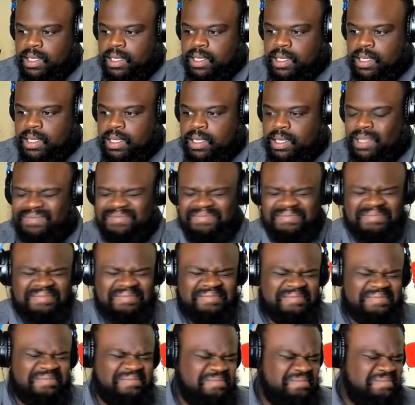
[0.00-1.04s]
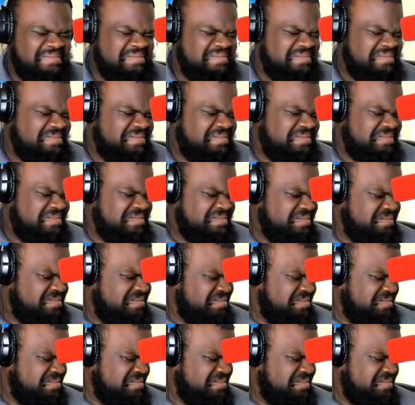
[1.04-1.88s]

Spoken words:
Nothing is said.